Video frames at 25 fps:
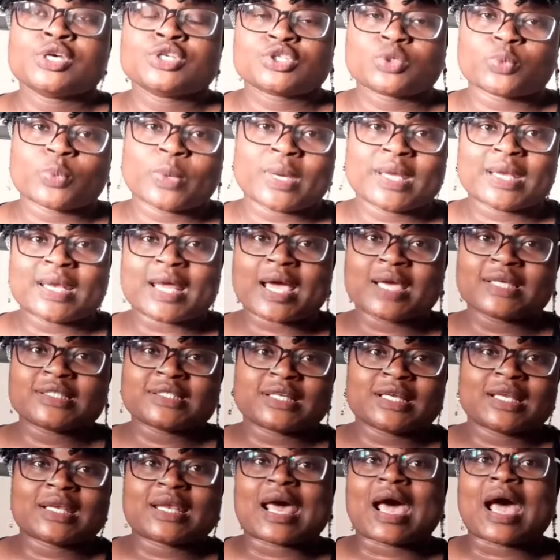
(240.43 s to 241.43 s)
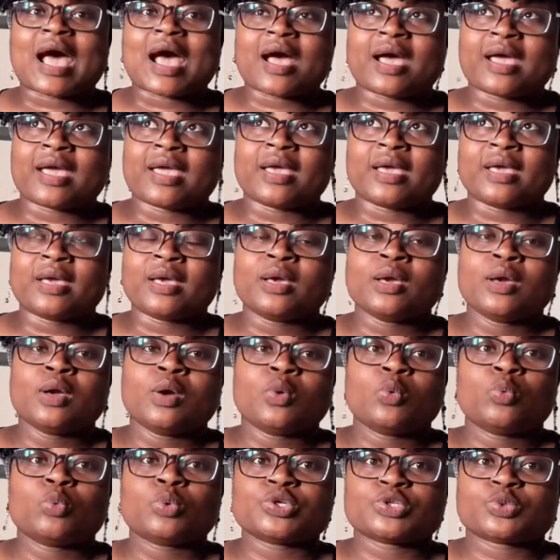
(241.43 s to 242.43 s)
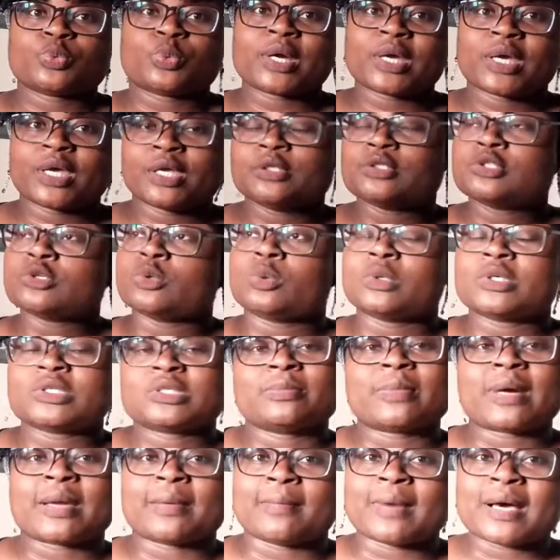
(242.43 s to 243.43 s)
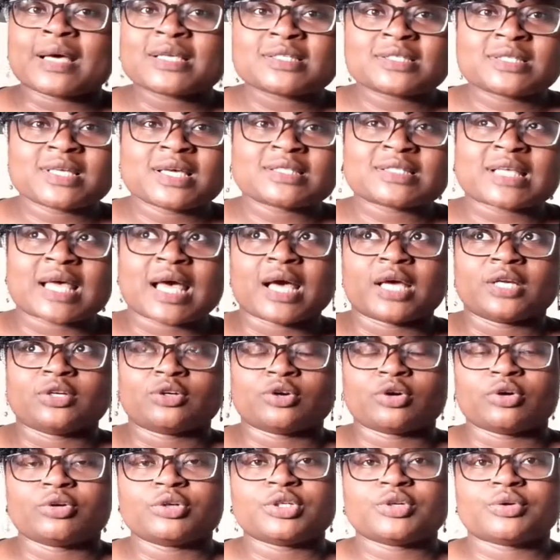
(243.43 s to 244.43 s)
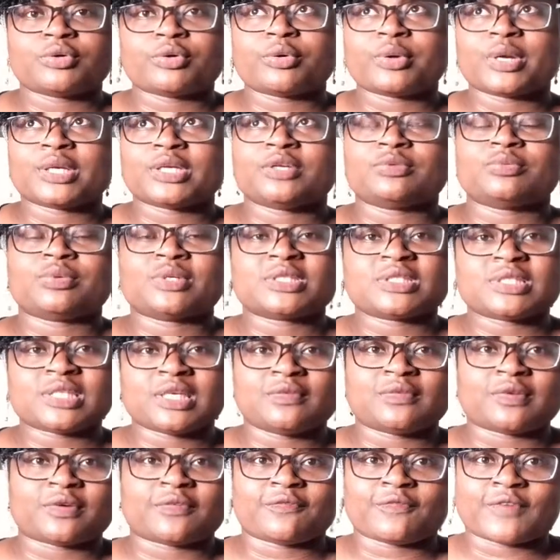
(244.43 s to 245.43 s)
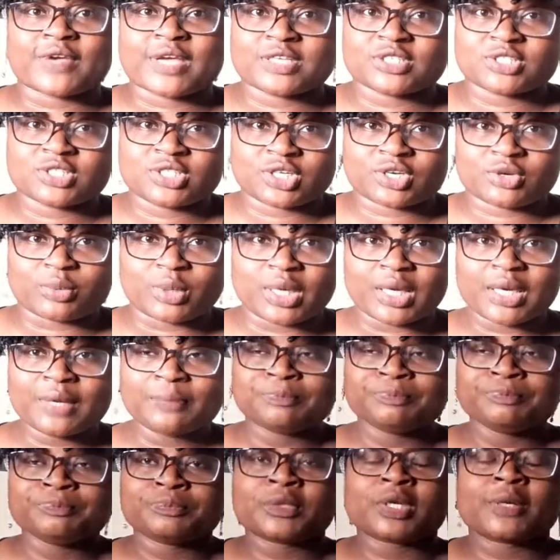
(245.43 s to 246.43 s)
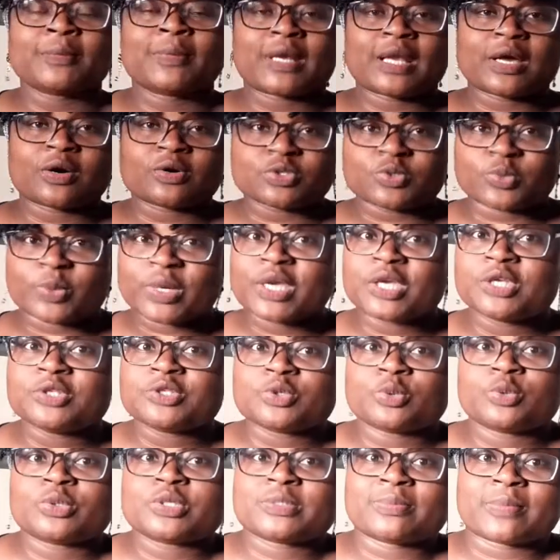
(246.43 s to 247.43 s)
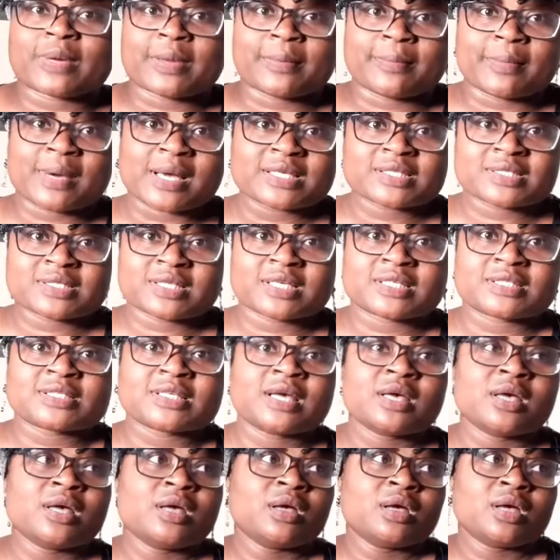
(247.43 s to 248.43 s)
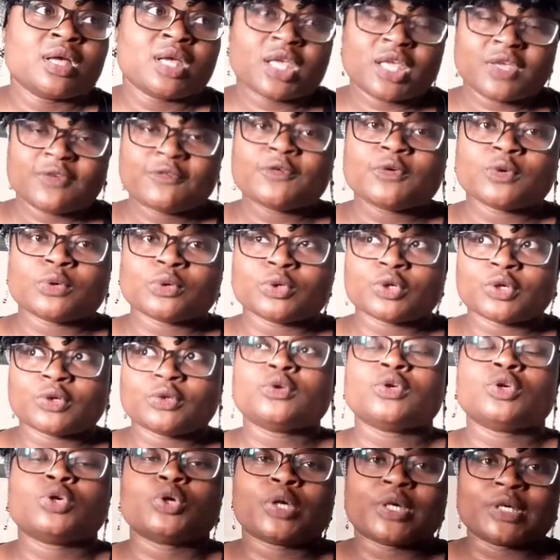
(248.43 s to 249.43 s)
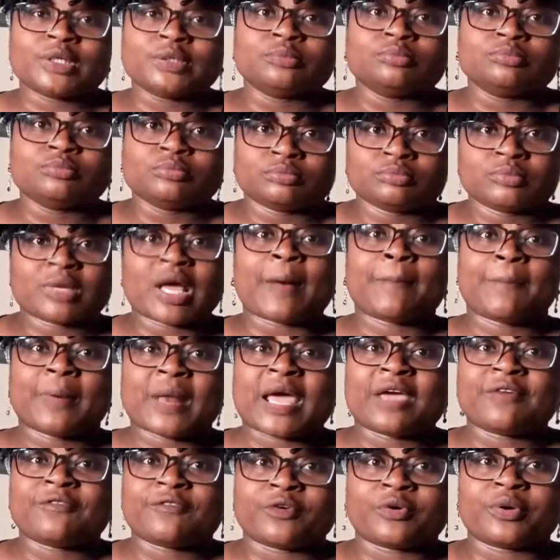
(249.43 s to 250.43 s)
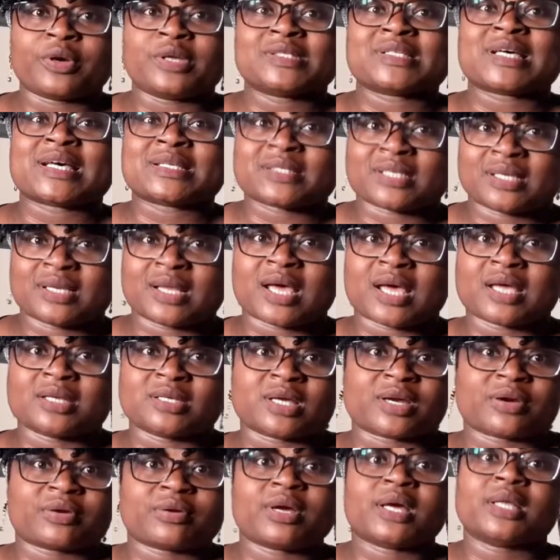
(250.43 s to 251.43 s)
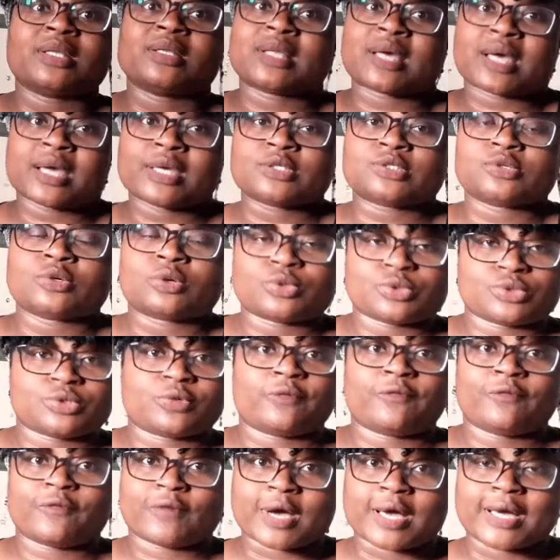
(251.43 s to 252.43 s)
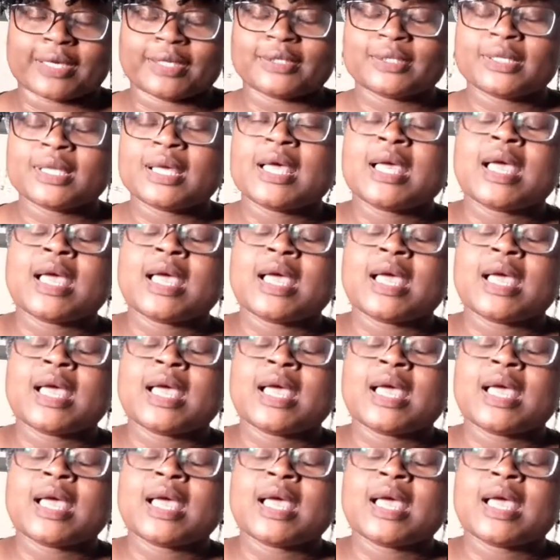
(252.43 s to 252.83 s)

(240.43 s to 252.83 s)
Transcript: So when I did it, I was working towards my master's. I had already received a first degree, but I was working towards my master's. If you can apply for it as an undergrad, that is also fine.